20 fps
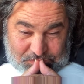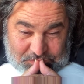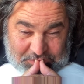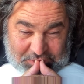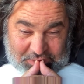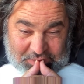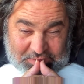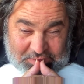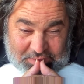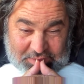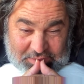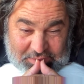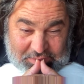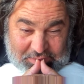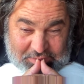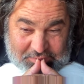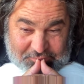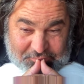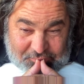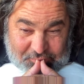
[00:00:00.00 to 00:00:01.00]
And that
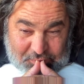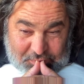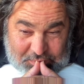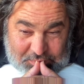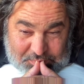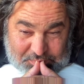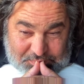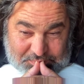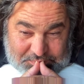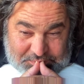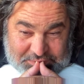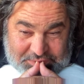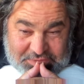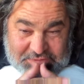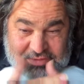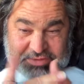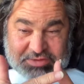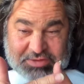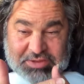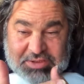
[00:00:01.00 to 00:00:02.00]
life form
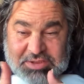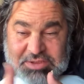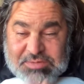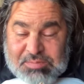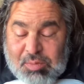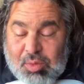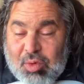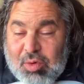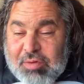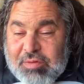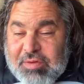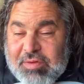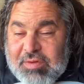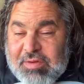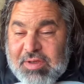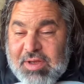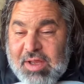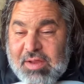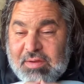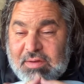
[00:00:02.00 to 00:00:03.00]
succeeds more than
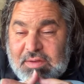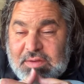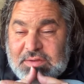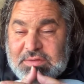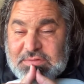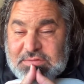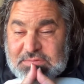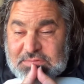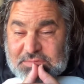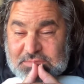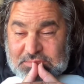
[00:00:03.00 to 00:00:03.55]
the others.